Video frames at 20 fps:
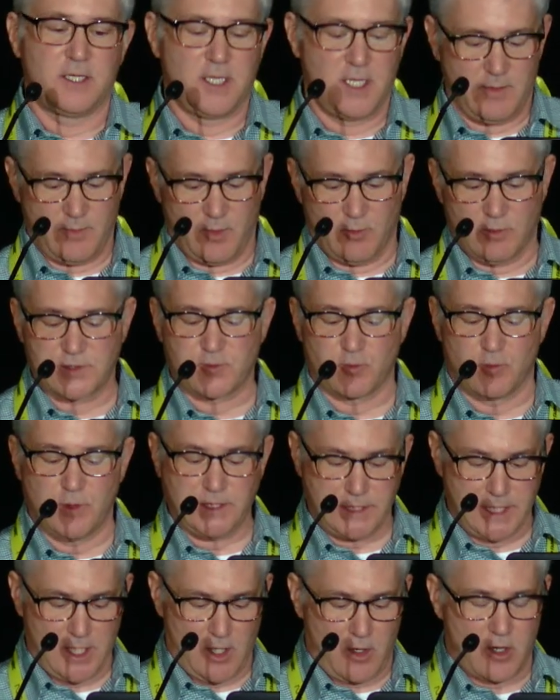But what's
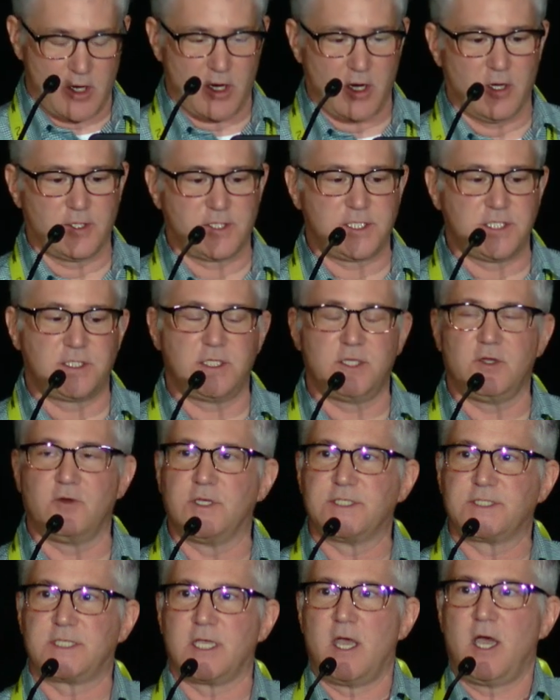really hard to do
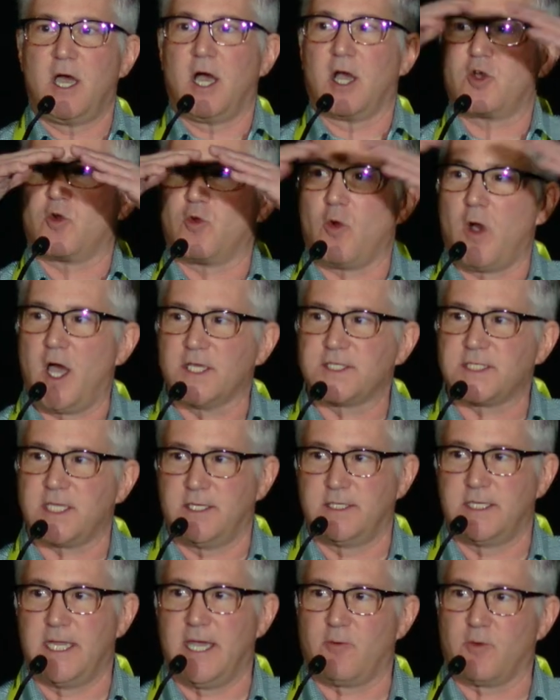is across a
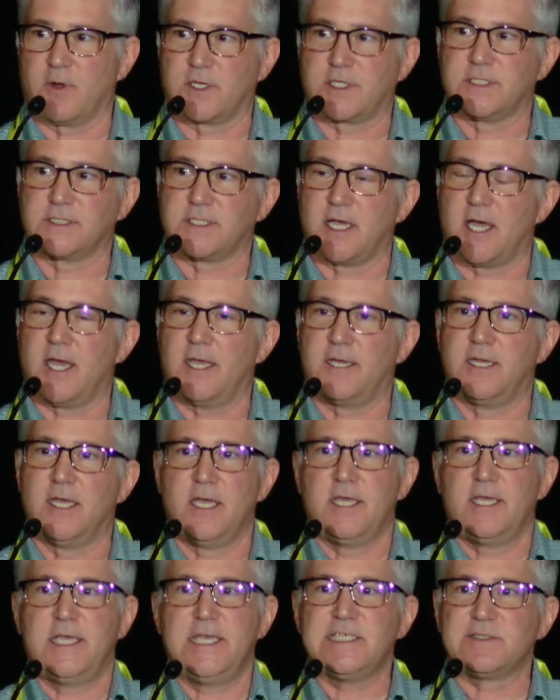network design,
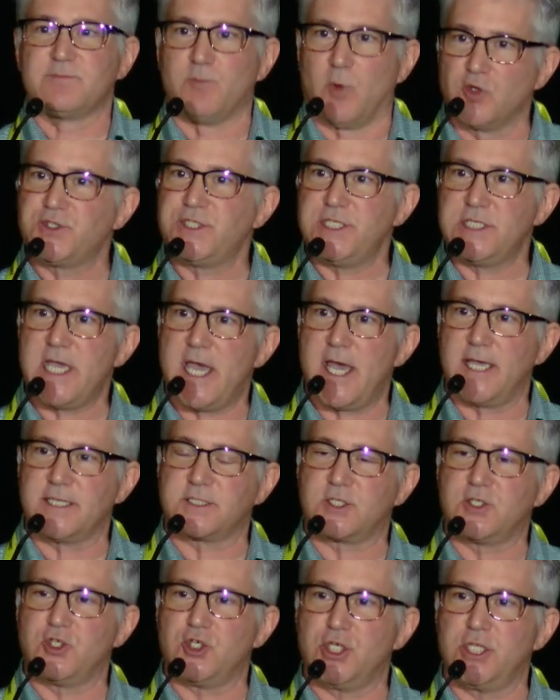is
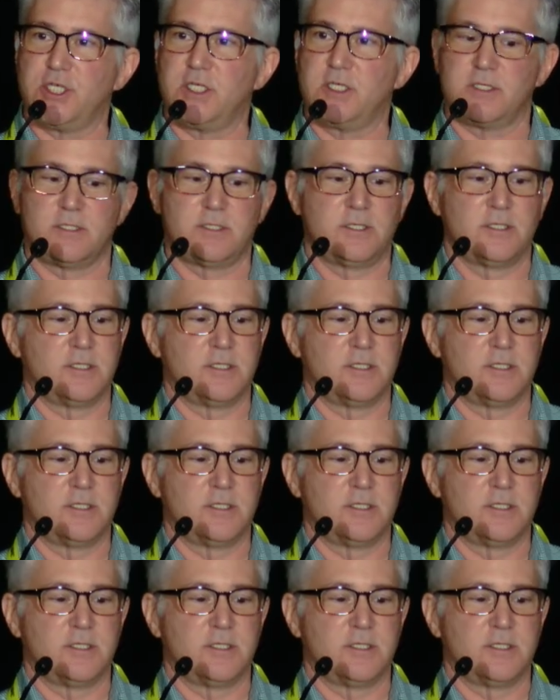multicast good?